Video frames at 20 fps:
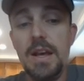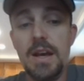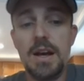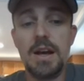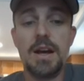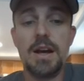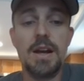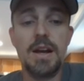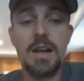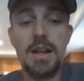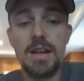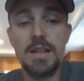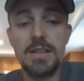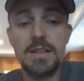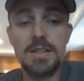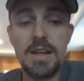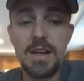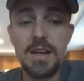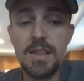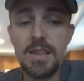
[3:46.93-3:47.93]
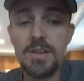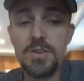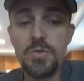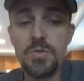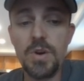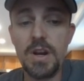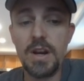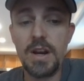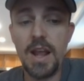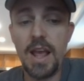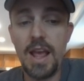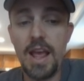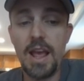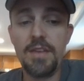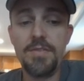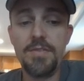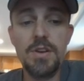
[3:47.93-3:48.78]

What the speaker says: And instead of this 1.5,